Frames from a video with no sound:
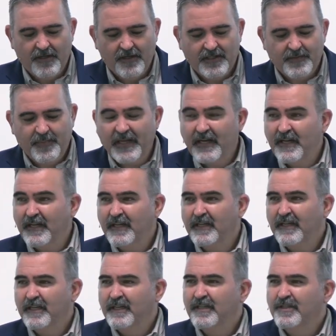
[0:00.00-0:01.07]
It's better
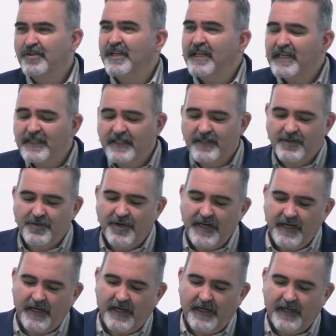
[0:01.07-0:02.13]
to eat,
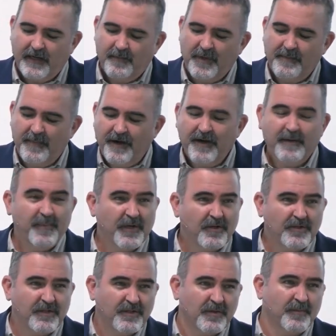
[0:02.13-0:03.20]
drink, and be merry
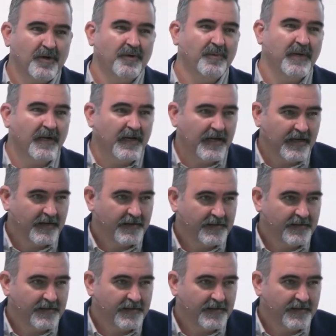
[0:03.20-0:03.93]
because tomorrow we die.